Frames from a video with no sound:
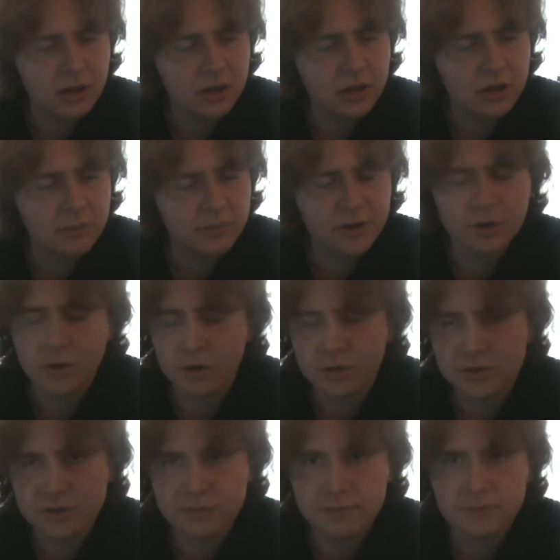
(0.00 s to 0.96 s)
Uh, but who
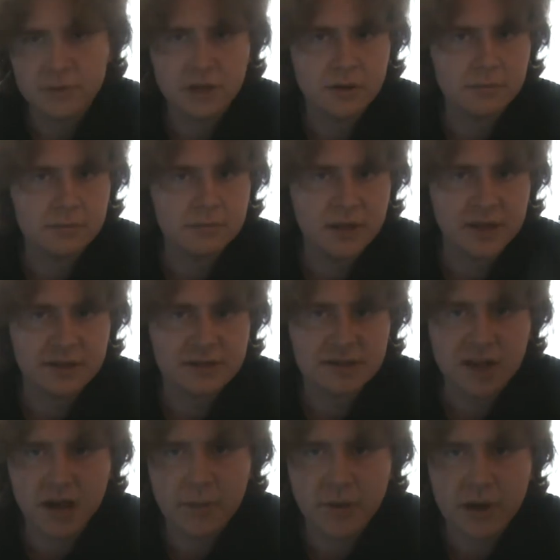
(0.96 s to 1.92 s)
knows? You know, take a
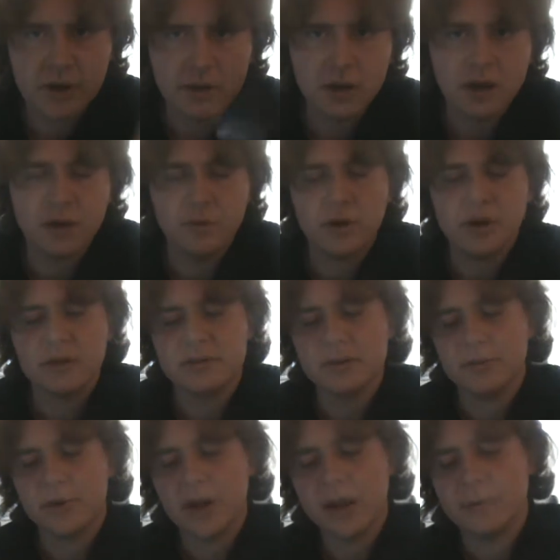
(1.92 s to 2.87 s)
stab at it anyway and see
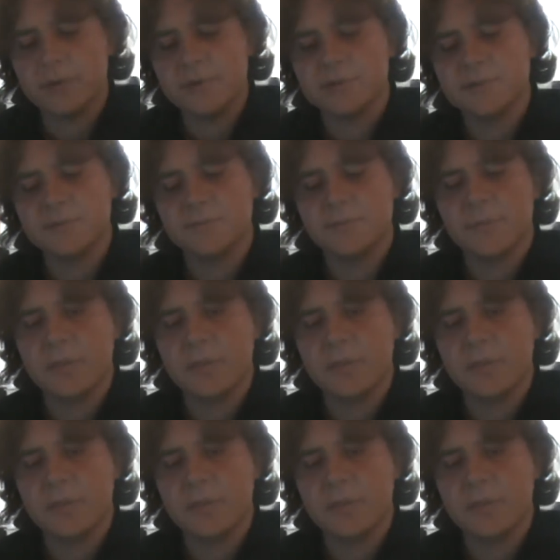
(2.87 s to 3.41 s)
what happens.